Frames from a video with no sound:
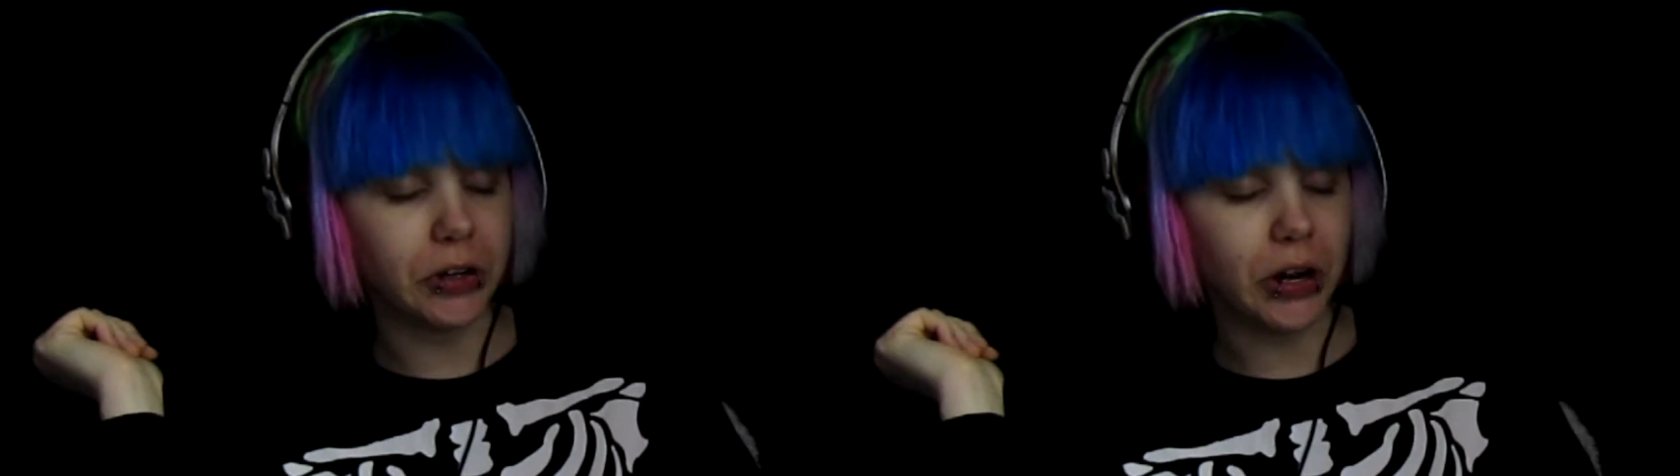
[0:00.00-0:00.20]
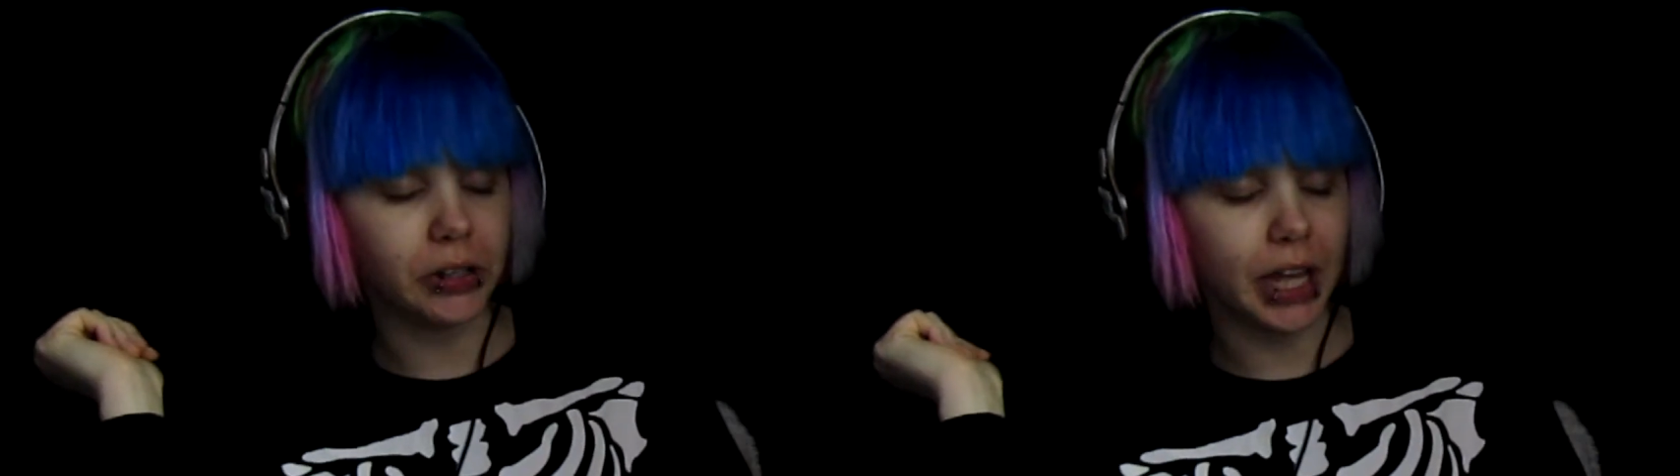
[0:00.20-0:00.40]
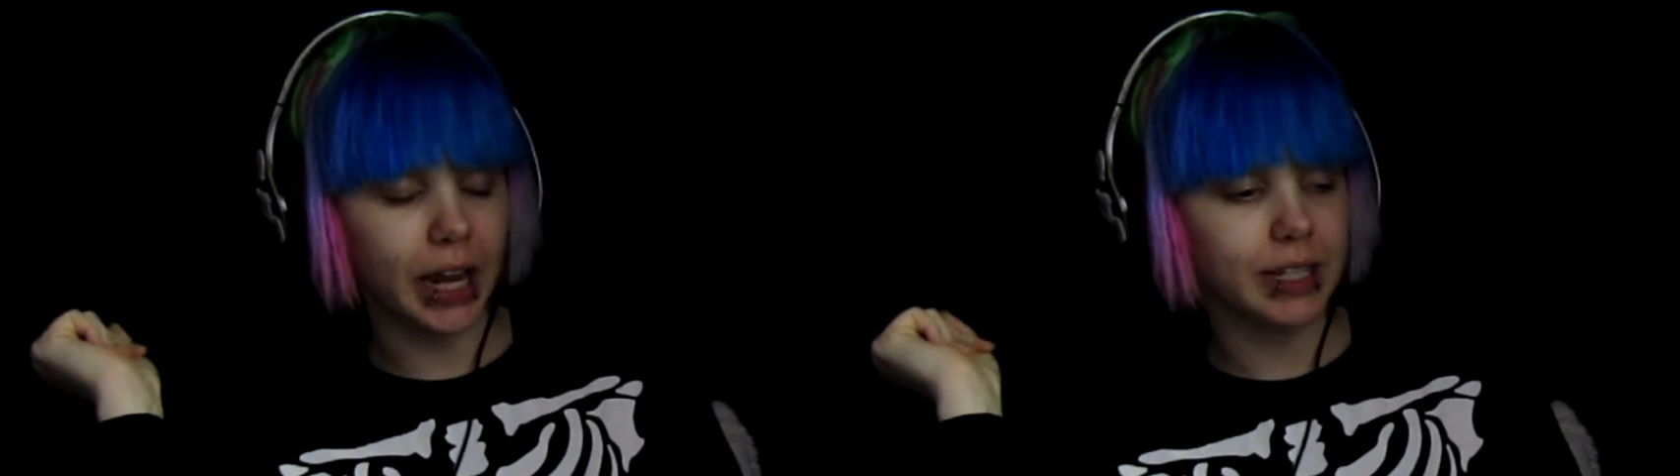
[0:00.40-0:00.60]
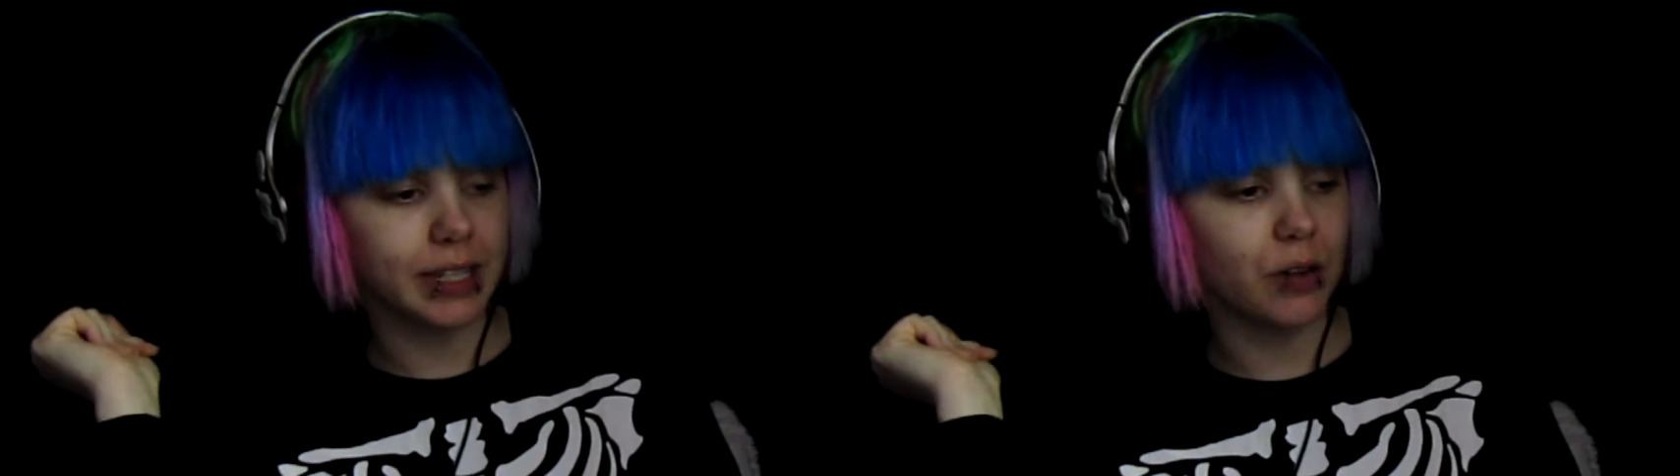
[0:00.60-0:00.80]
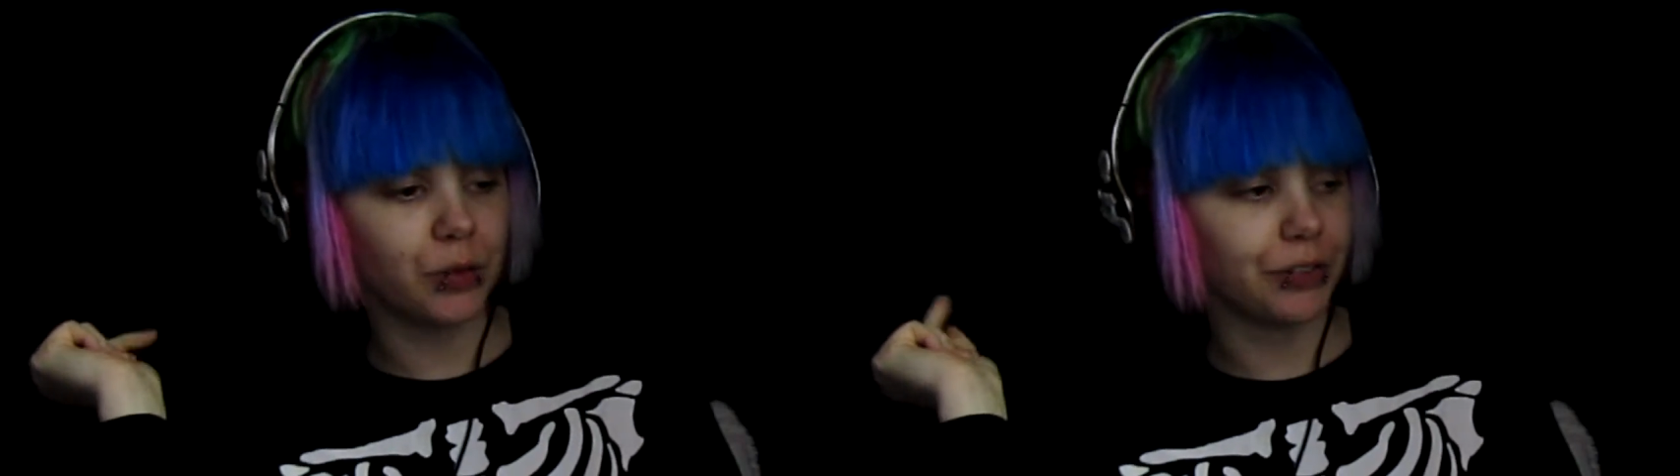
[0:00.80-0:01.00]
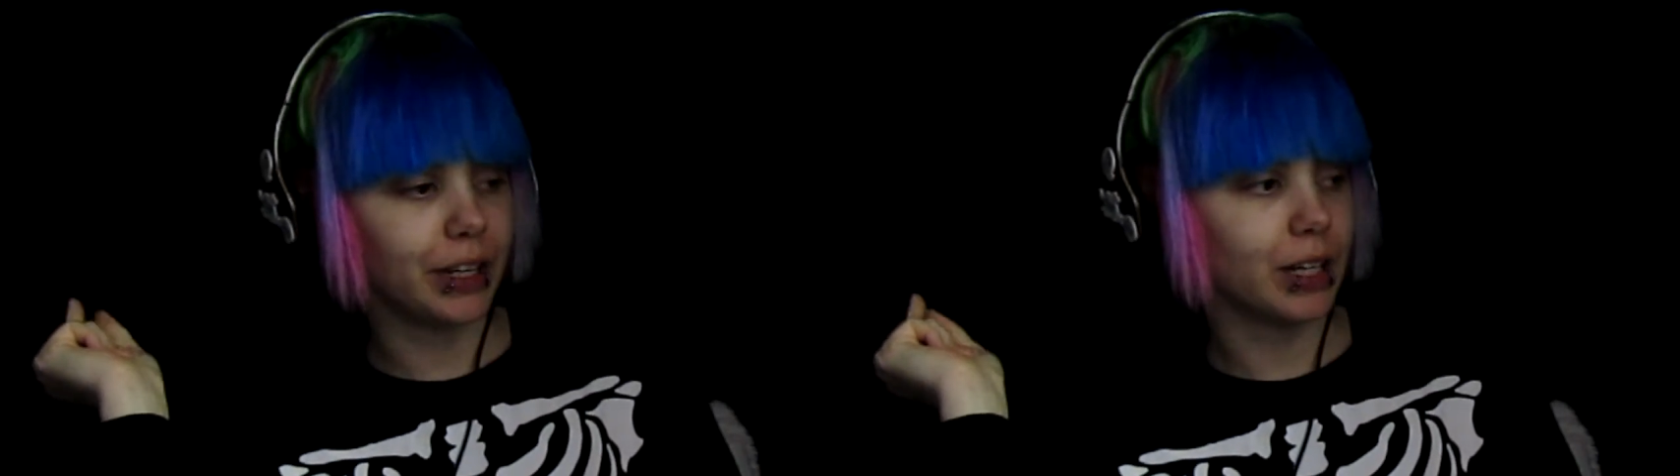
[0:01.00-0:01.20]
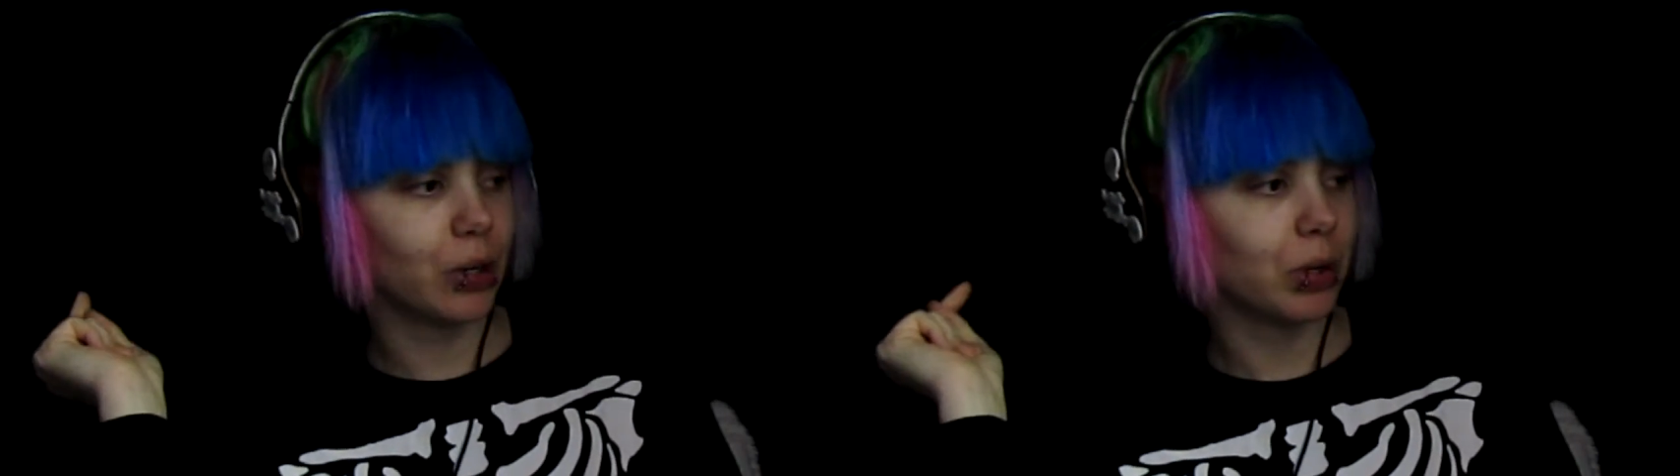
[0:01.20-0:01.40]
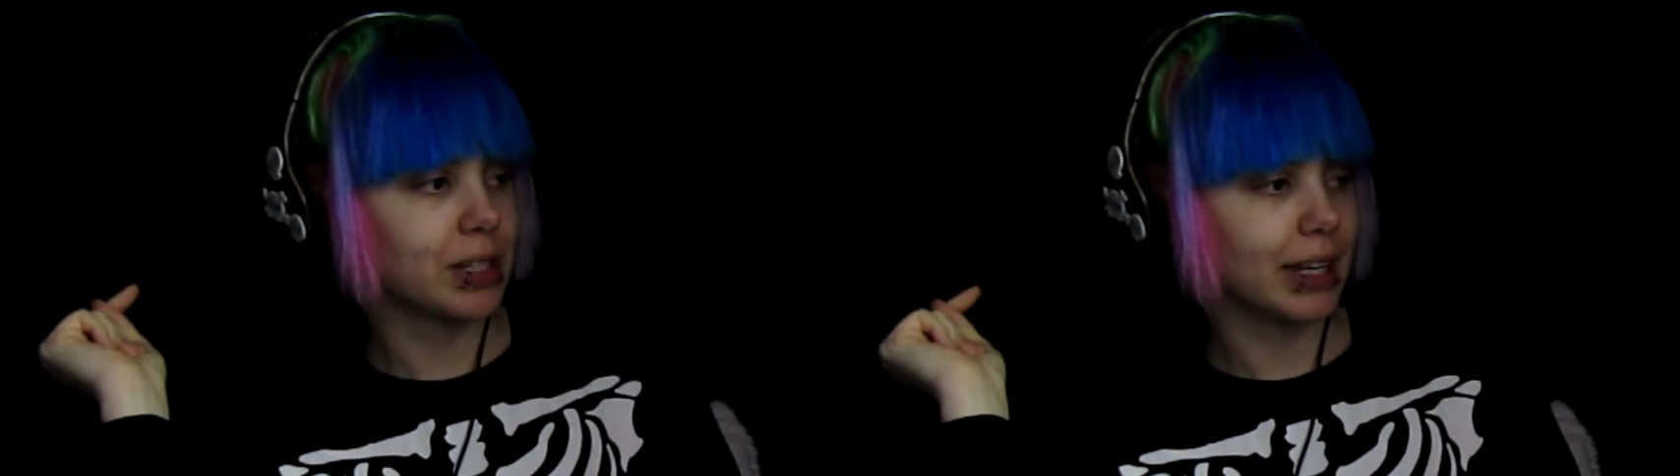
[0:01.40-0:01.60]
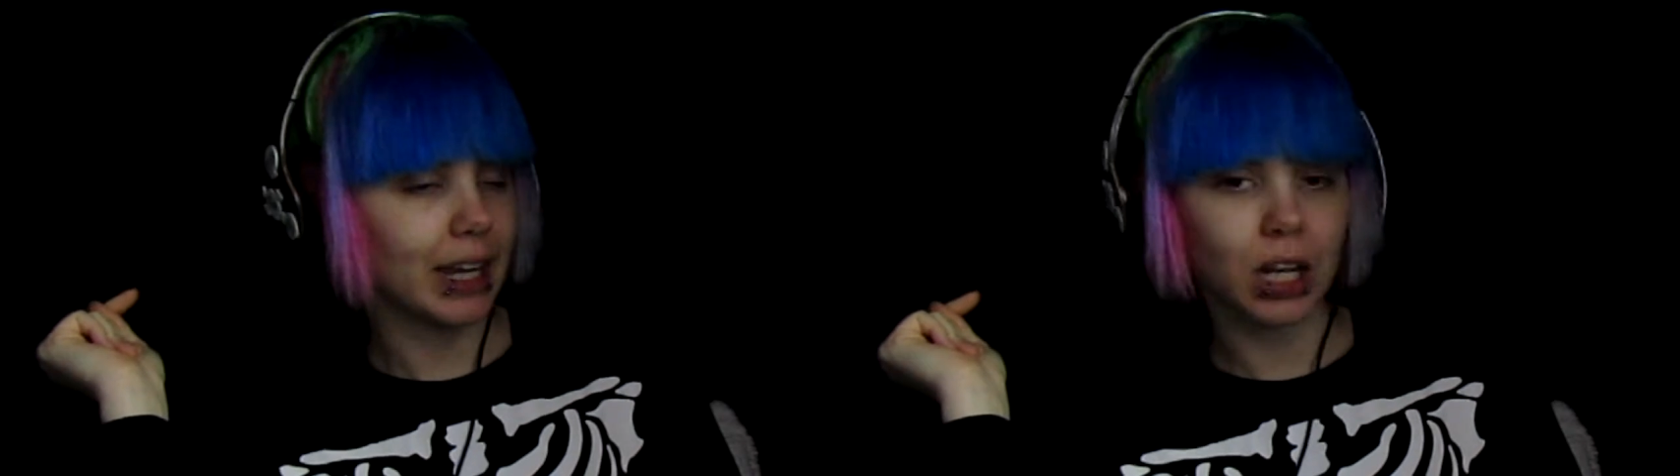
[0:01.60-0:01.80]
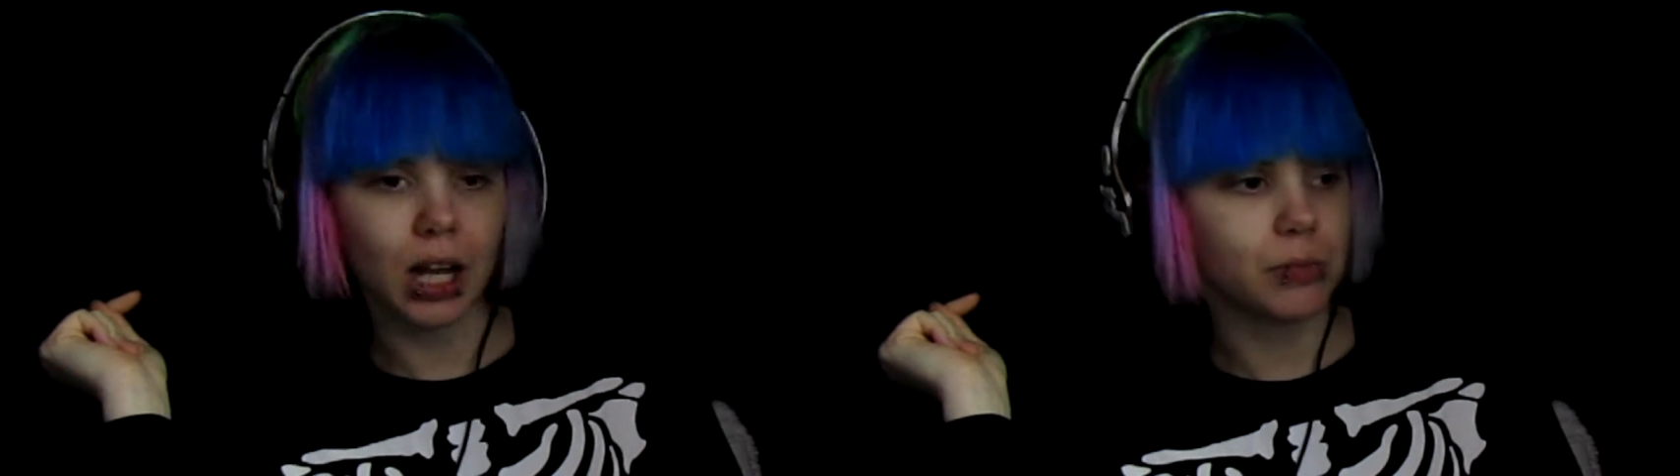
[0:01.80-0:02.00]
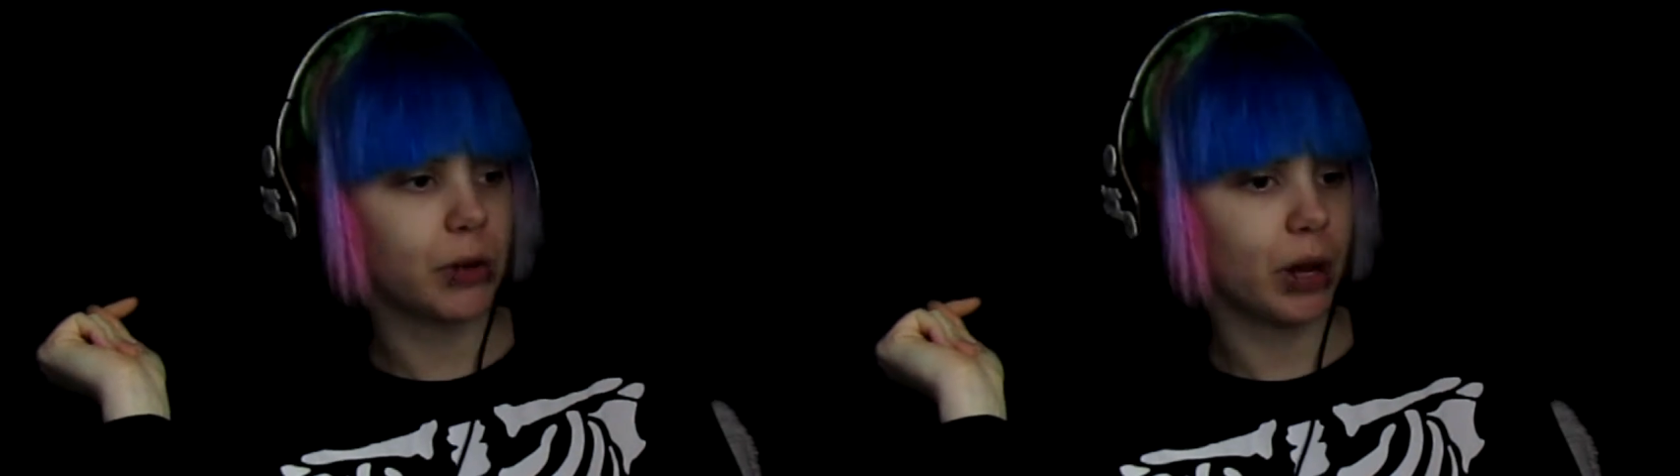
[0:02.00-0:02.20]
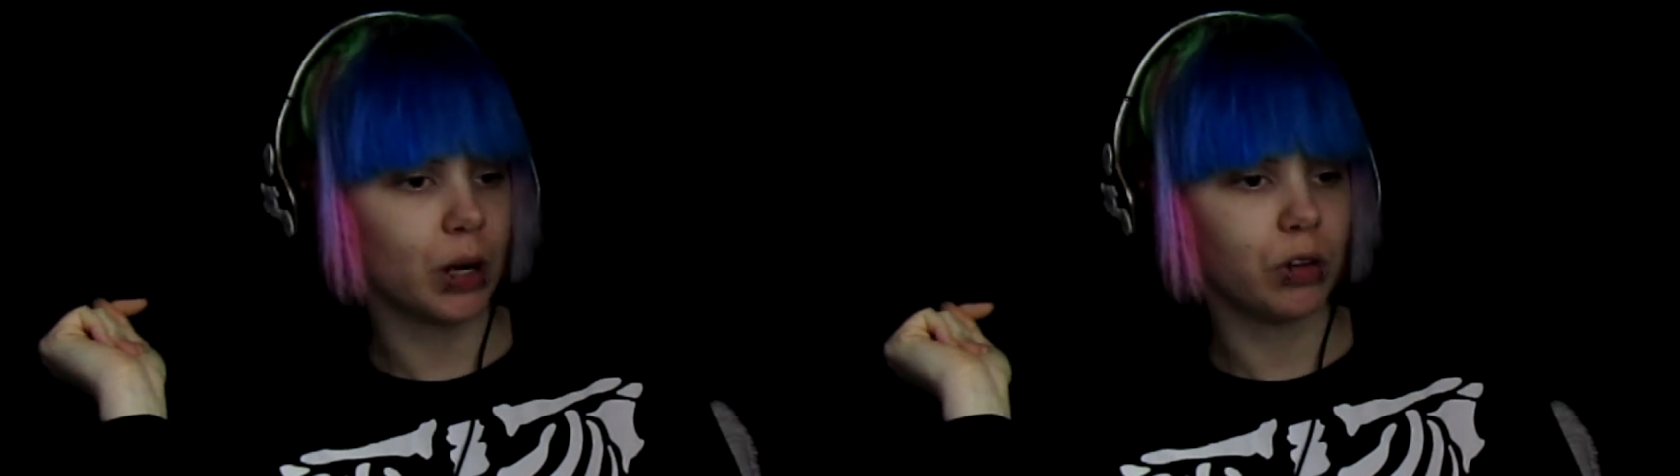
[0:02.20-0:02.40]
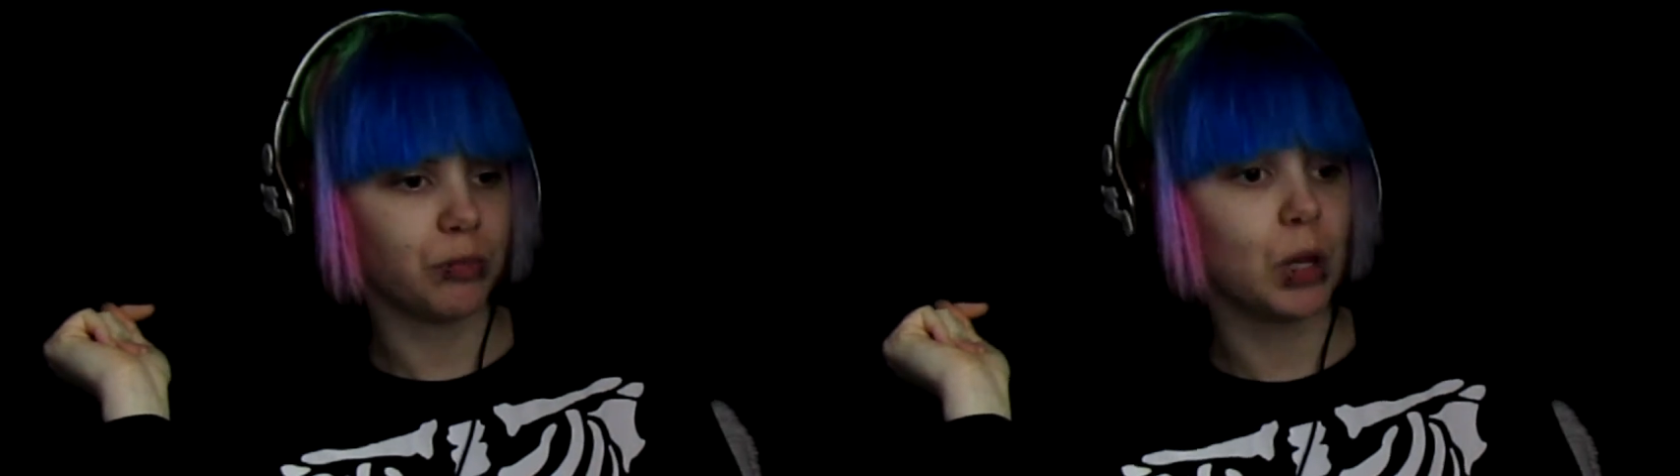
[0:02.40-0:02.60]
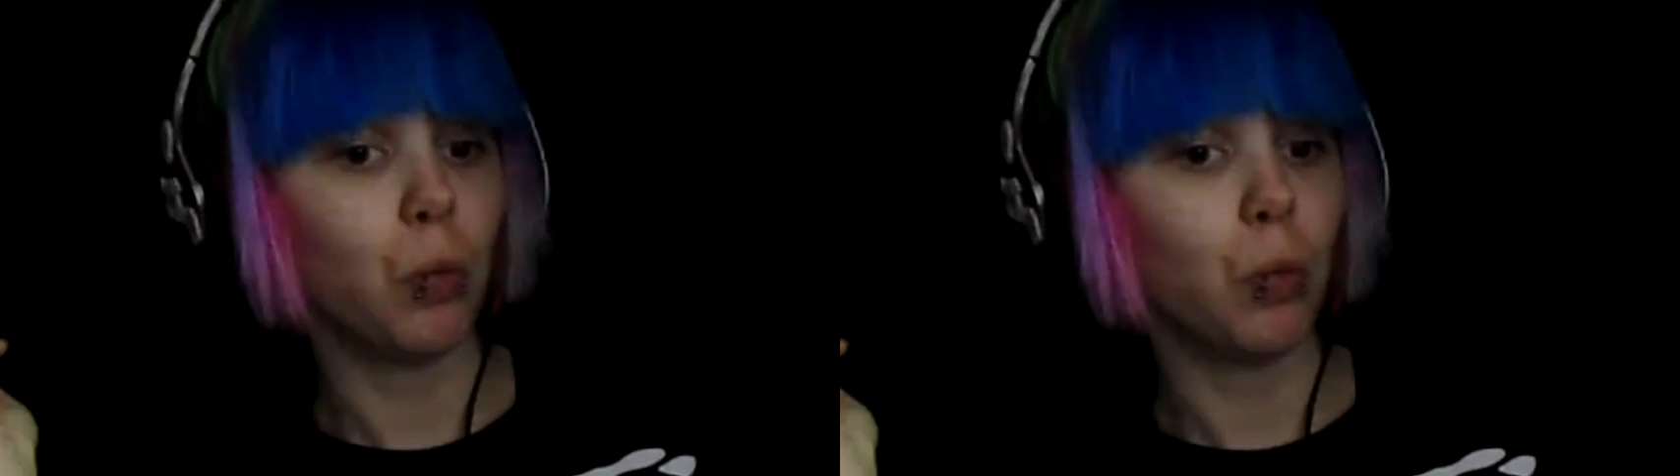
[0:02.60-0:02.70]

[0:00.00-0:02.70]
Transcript: old days, every video was a get cosplay ready with me.